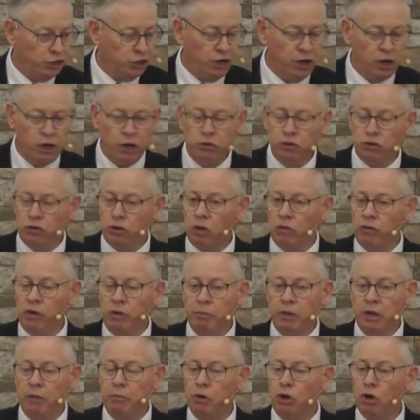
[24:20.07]
and I don't
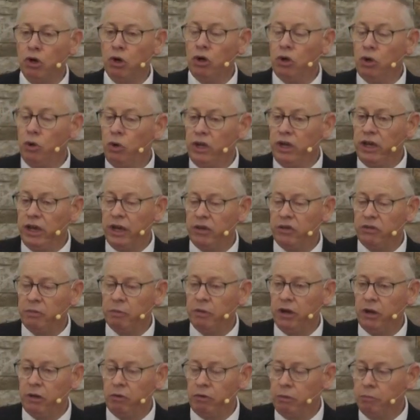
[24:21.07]
remember who he is, but
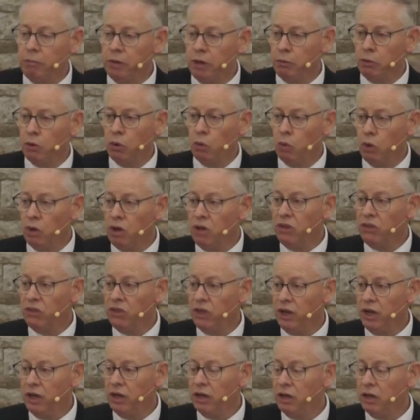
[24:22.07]
I remember one thing.